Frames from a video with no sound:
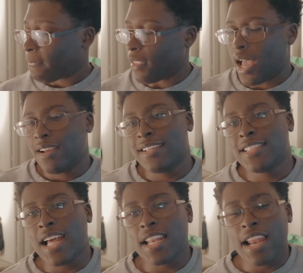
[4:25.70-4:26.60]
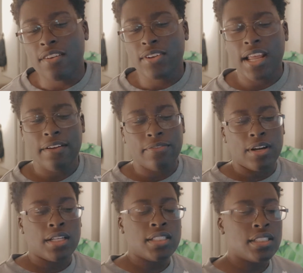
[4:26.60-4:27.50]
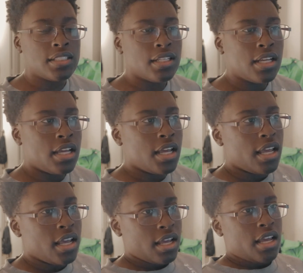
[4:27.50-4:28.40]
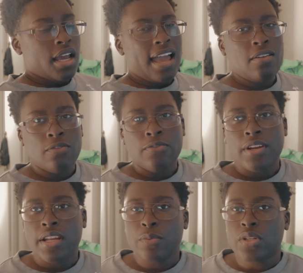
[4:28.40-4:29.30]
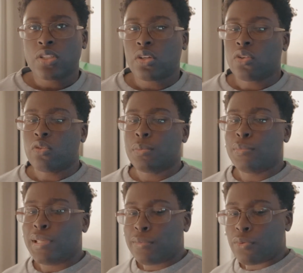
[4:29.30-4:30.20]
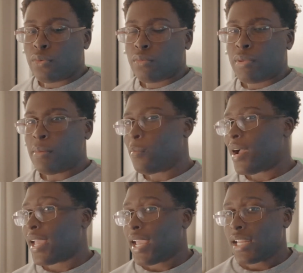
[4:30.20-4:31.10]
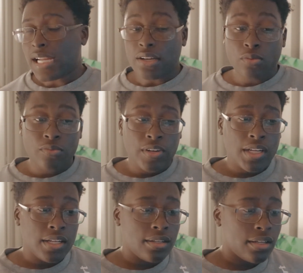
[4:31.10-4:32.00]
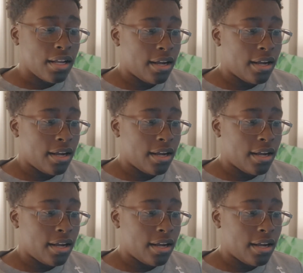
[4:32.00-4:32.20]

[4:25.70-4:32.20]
No, it's not that I don't really have friends. It's, I don't fit in with a certain group of people. People my age, I don't fit in.